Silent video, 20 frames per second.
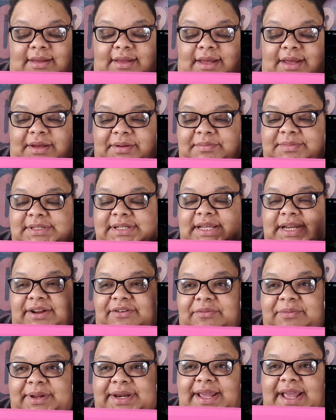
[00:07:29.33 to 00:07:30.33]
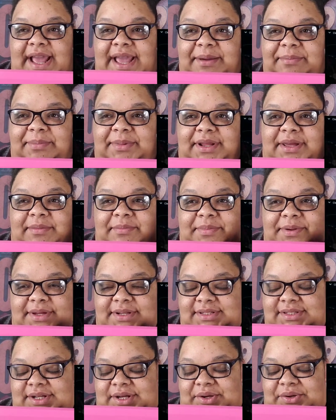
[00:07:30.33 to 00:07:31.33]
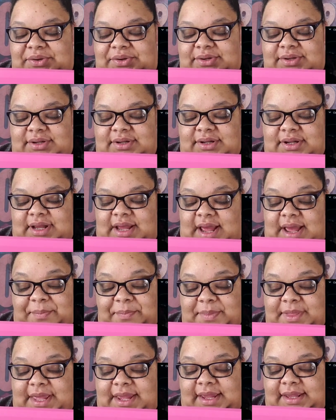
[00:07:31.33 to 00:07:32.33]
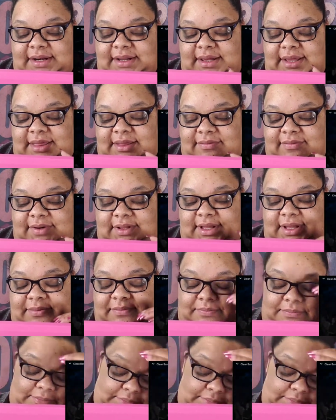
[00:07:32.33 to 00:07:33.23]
um, to get everybody hyped up. So I'm liking it. I love it all.